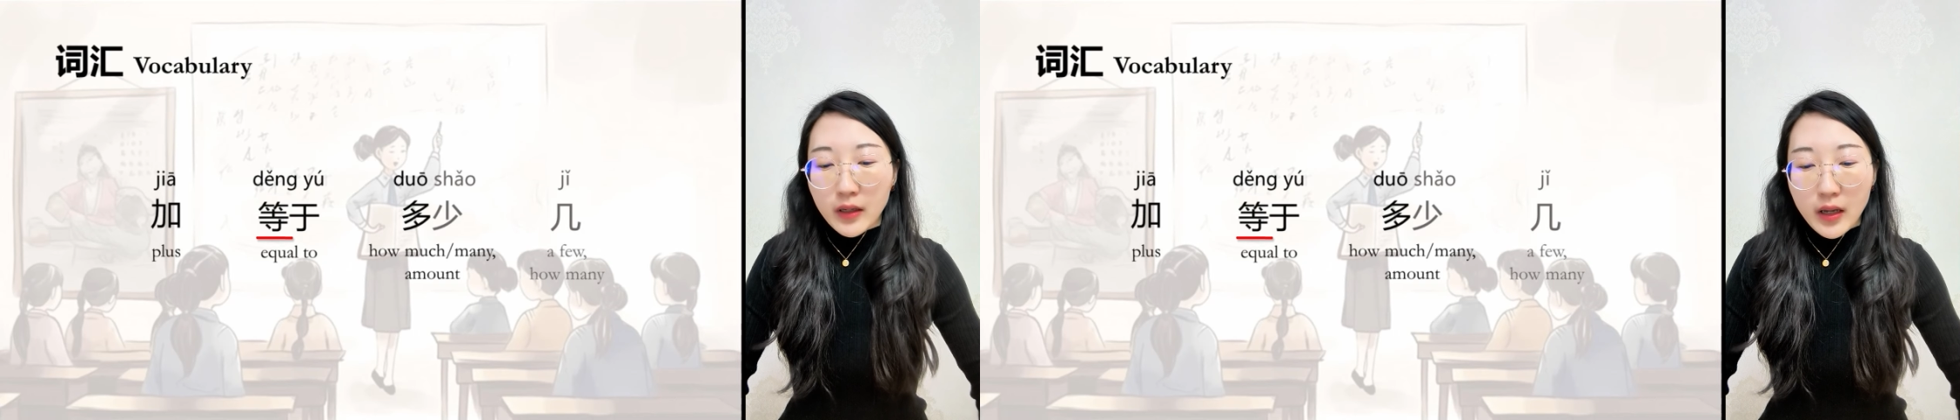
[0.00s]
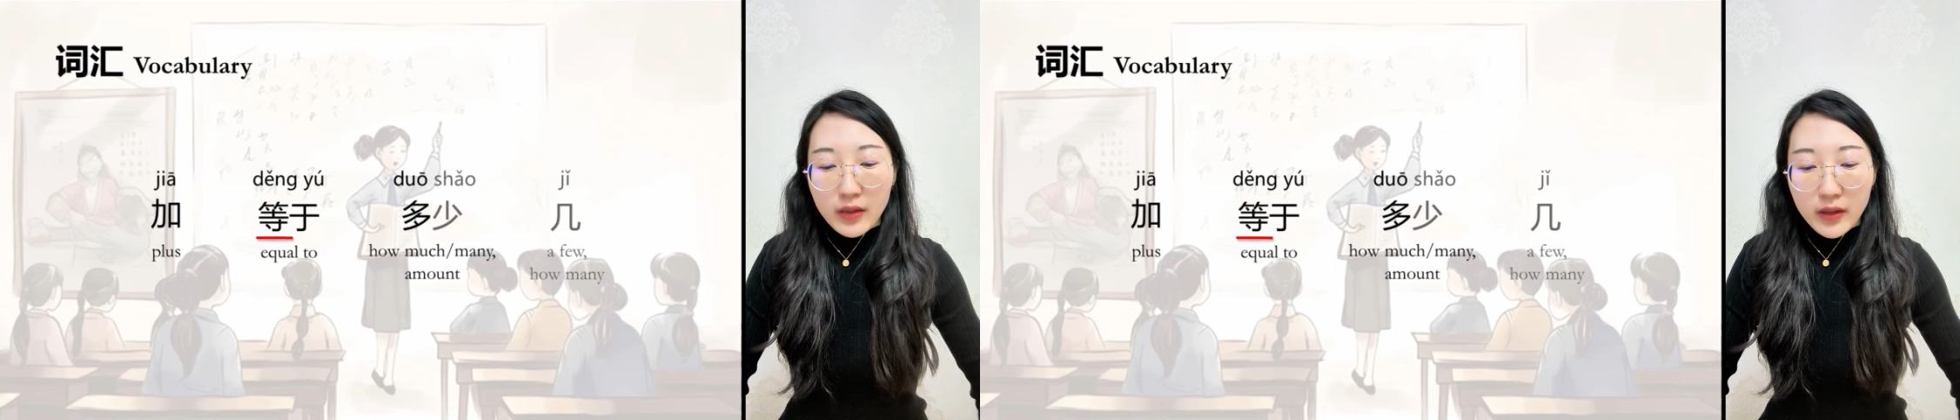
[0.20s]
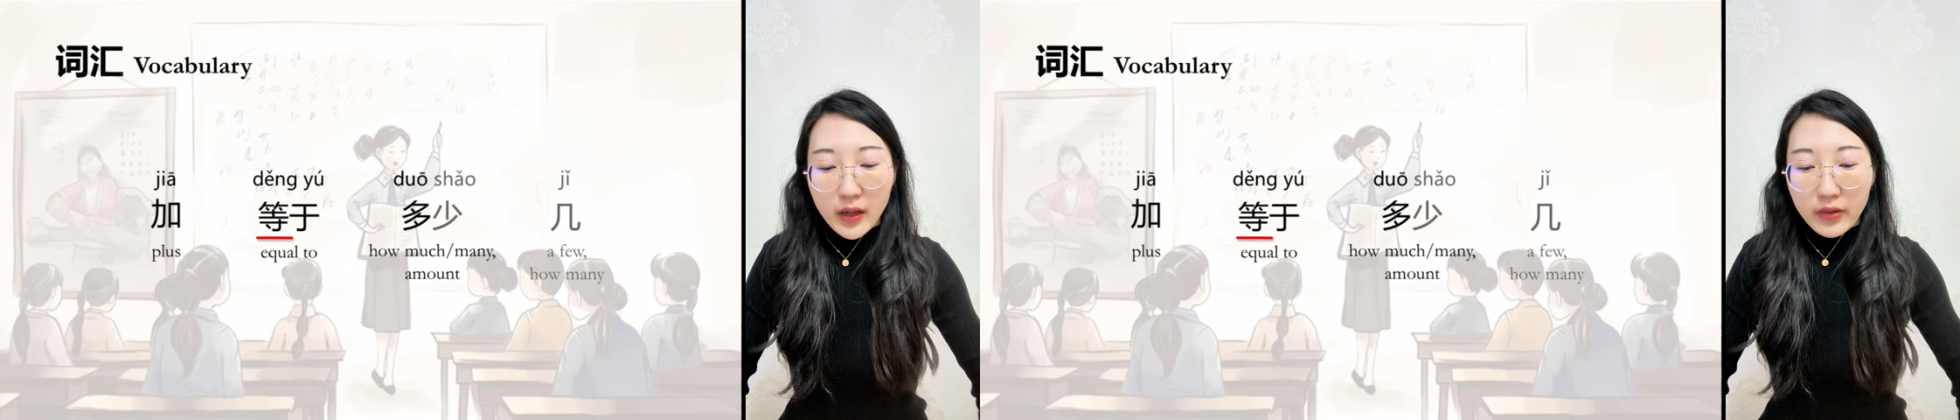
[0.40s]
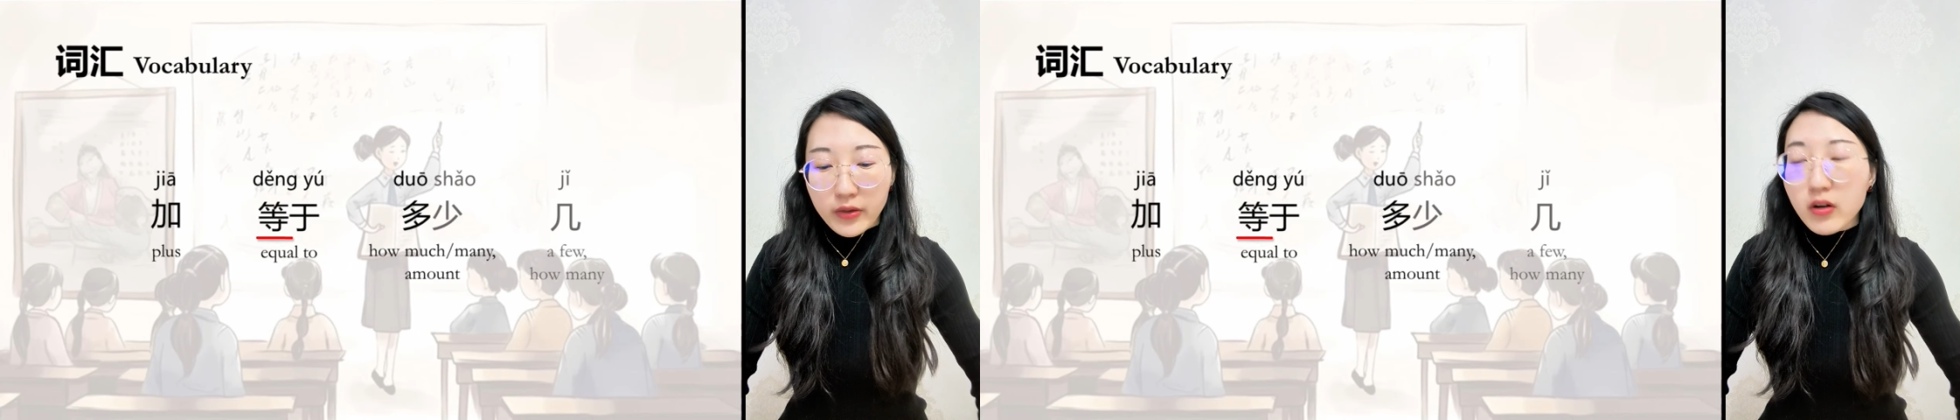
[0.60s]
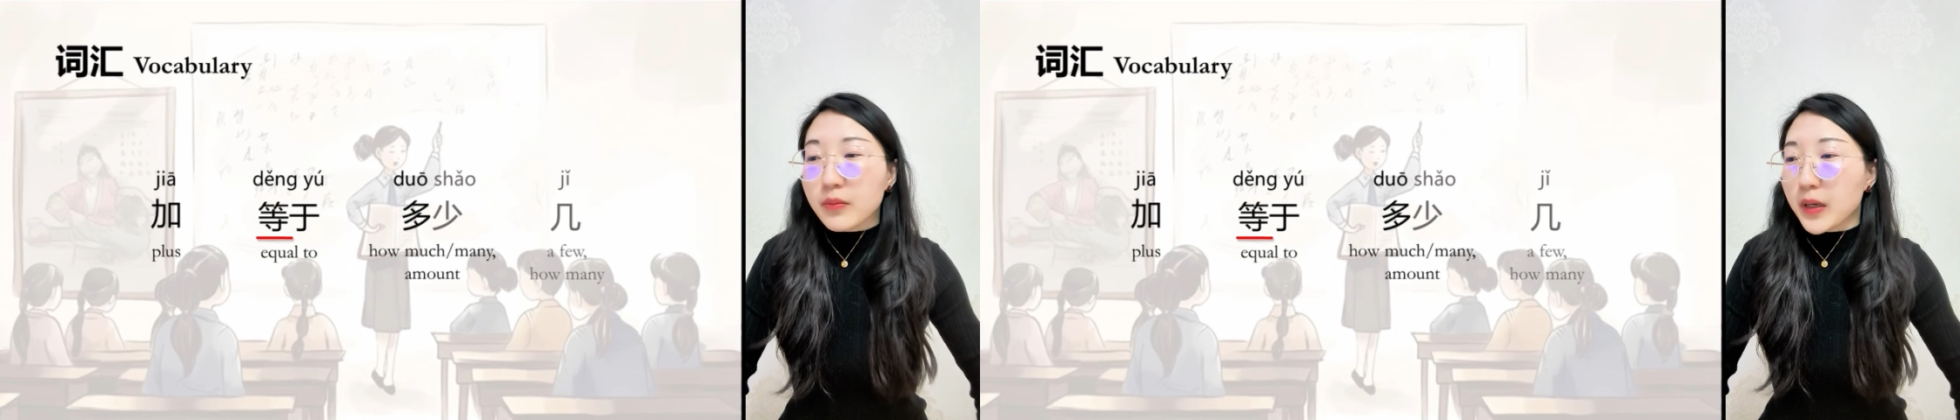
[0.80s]
And the
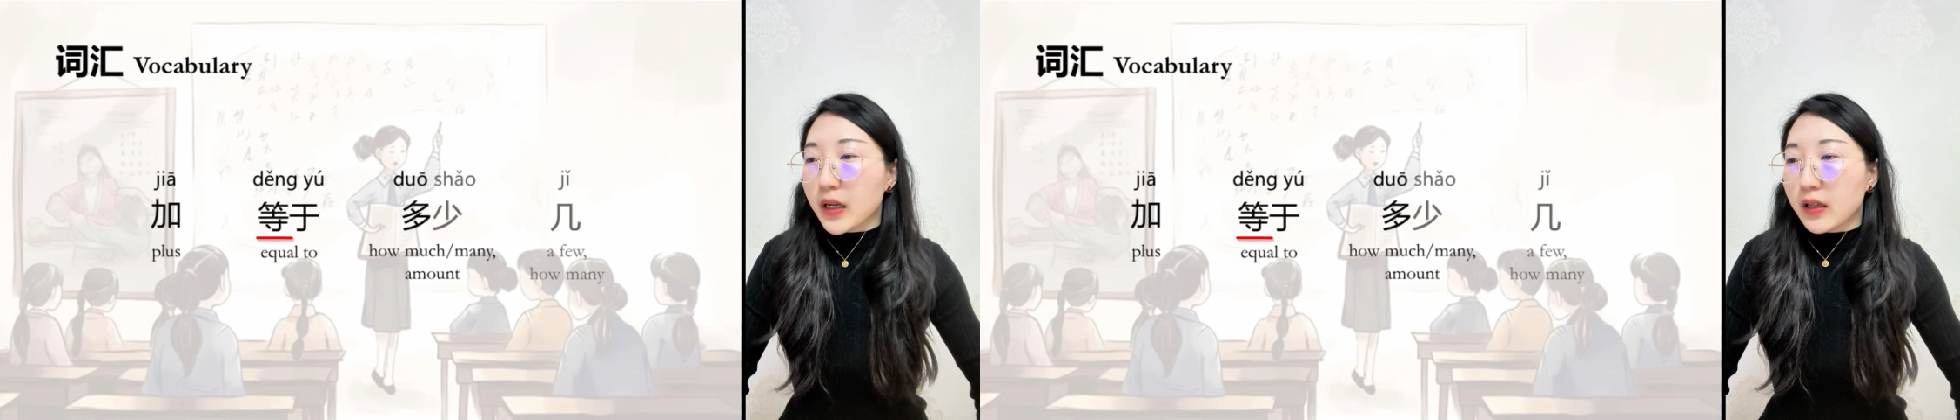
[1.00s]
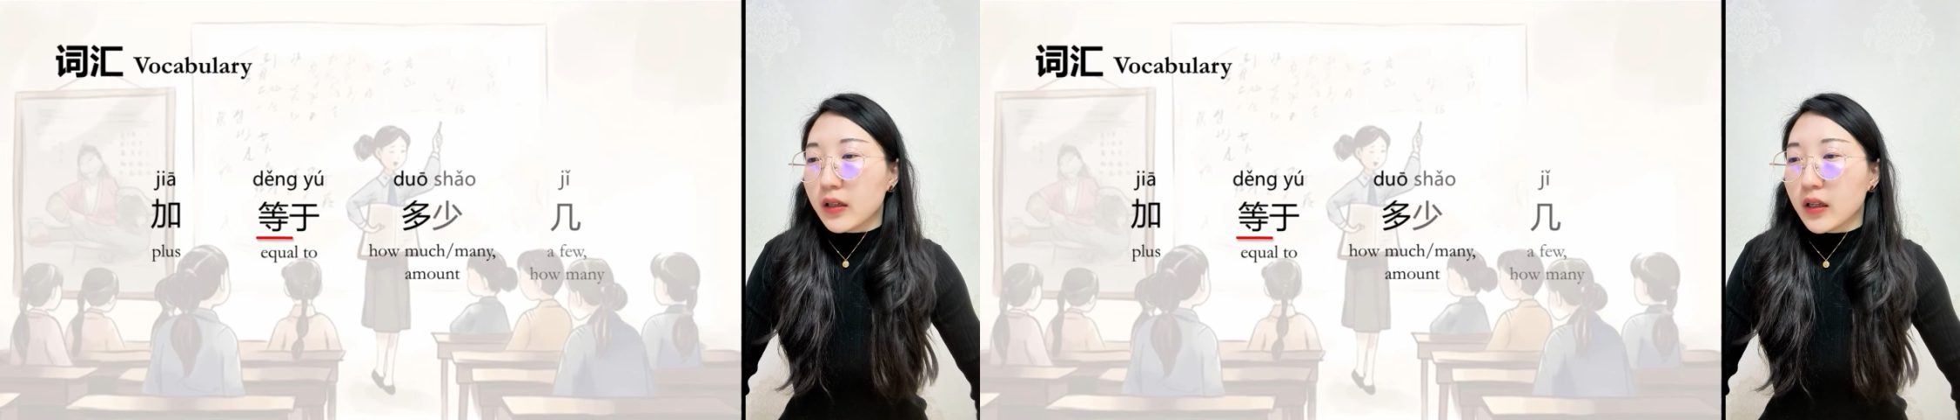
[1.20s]
third meaning